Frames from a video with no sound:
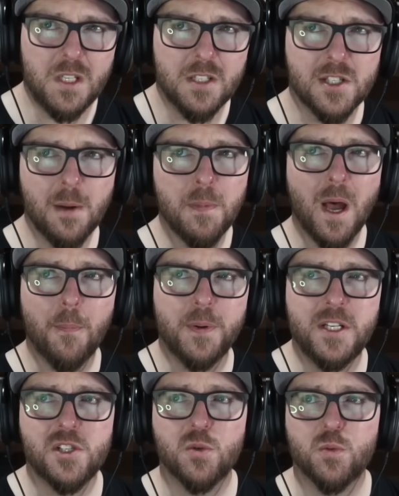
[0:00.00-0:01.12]
some
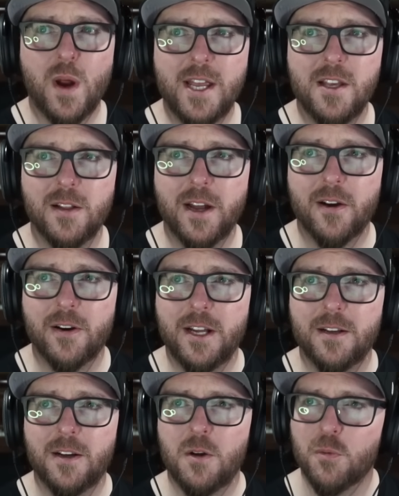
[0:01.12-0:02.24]
companies to
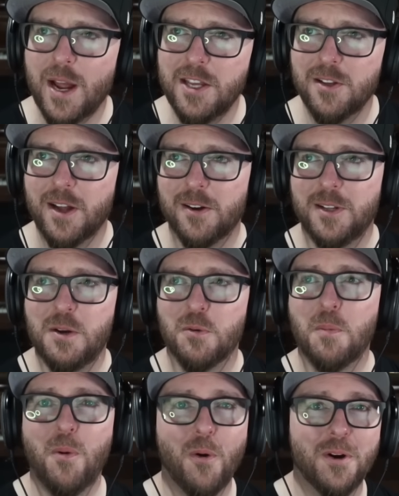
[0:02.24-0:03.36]
regularly
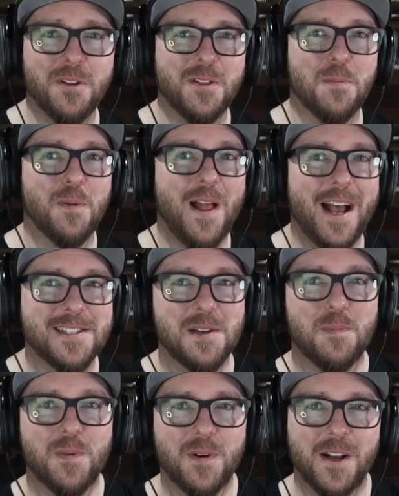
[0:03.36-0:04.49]
report their
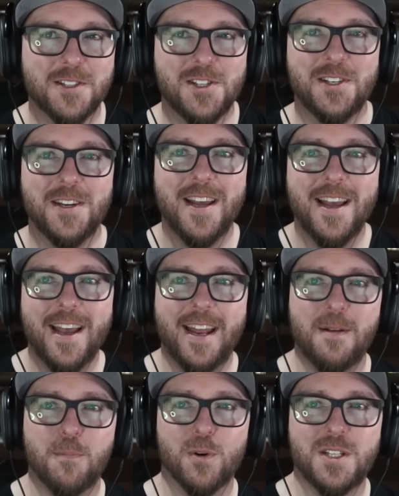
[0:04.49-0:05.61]
plastic production and
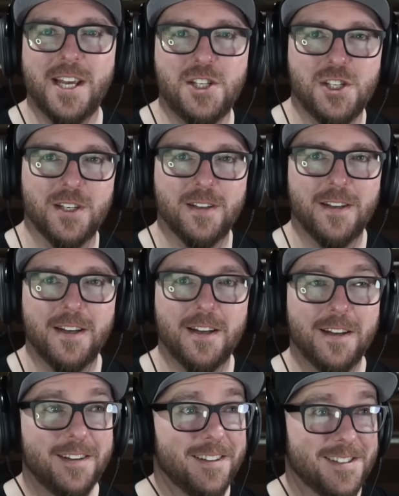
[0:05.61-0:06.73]
importation.
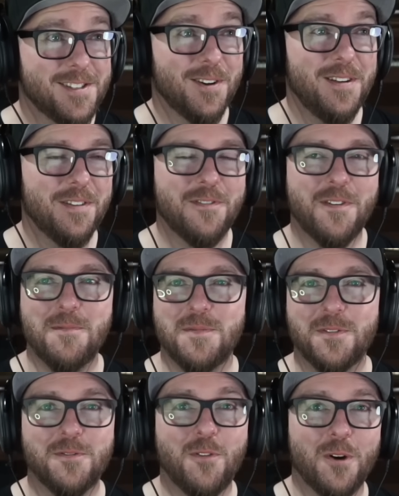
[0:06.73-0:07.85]
So even
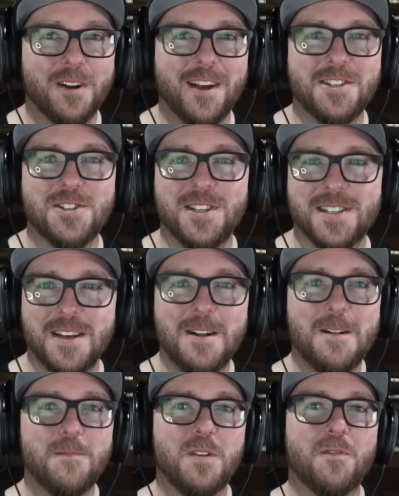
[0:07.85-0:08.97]
from foreign countries.
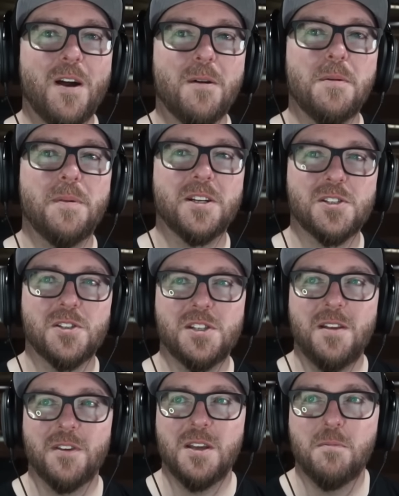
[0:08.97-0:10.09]
Environment Minister
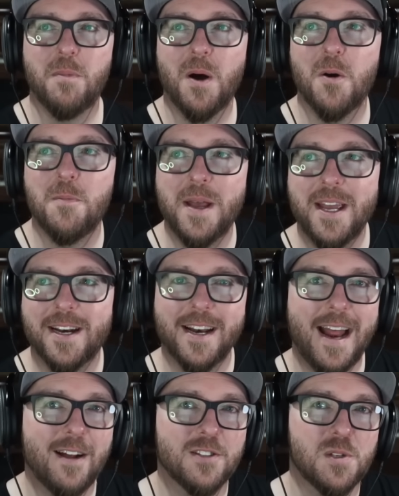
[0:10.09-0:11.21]
Stephen Guilbeault made an
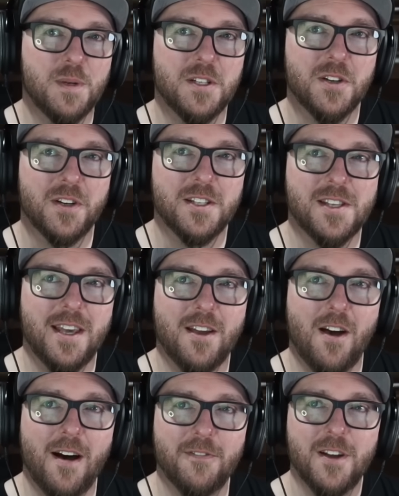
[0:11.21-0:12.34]
announcement during his
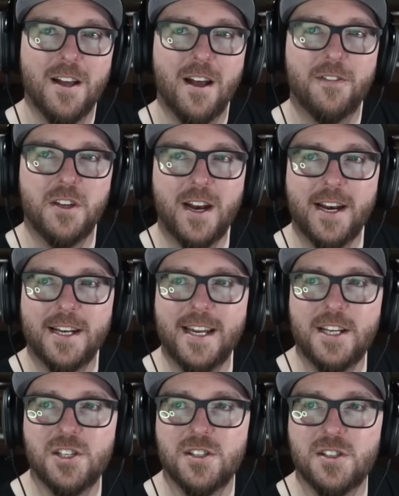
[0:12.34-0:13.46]
kickoff of the United
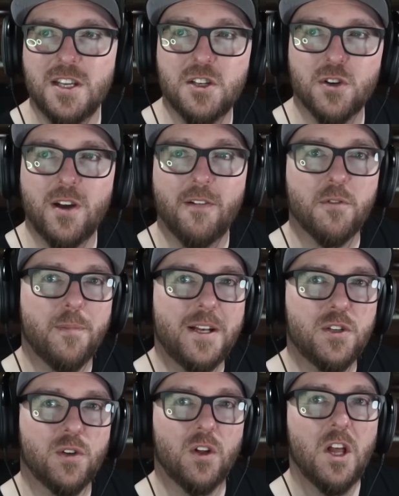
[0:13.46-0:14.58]
Nations
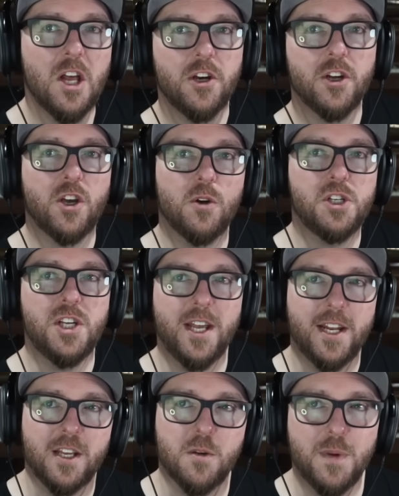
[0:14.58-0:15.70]
Intergovernmental
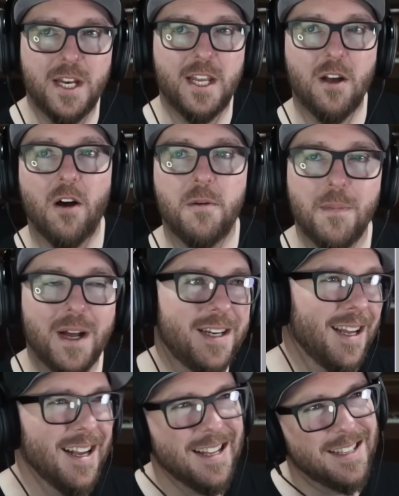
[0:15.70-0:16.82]
Negotiating Committee on
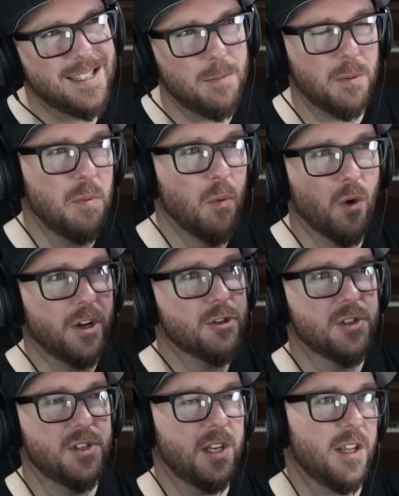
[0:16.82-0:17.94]
Monday. They seem to be more
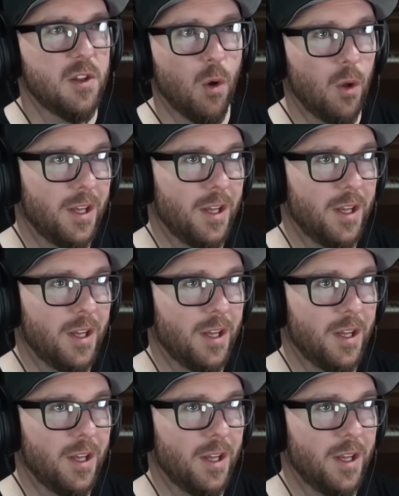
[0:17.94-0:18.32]
interested in the whole